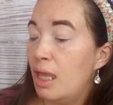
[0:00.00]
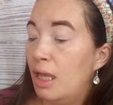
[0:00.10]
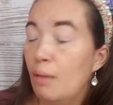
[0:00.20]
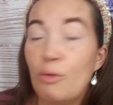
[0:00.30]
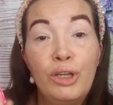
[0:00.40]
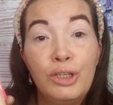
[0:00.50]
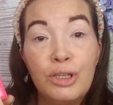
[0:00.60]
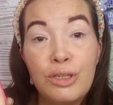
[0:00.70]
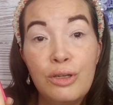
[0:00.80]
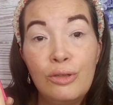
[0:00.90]
and I'm going
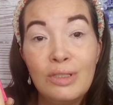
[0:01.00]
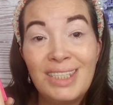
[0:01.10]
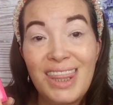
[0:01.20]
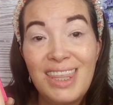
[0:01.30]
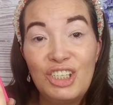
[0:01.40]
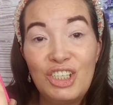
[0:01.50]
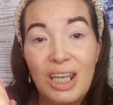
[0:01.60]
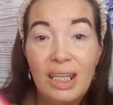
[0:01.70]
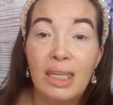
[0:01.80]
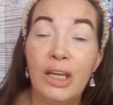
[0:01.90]
to use this
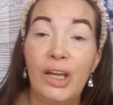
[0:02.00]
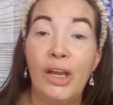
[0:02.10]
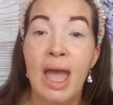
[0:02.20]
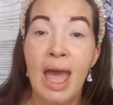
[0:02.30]
shade here